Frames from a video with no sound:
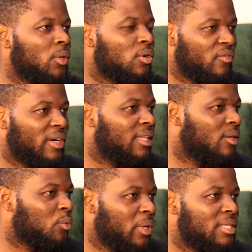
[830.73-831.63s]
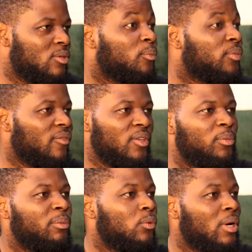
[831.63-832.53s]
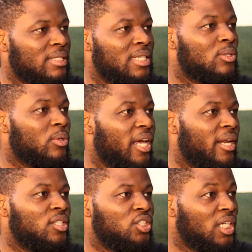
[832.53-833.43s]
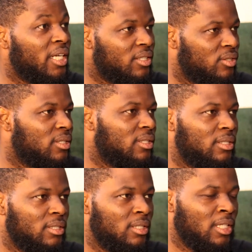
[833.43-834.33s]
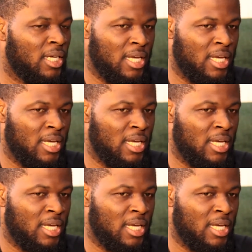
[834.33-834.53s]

converting waste to giving people access to energy, electricity,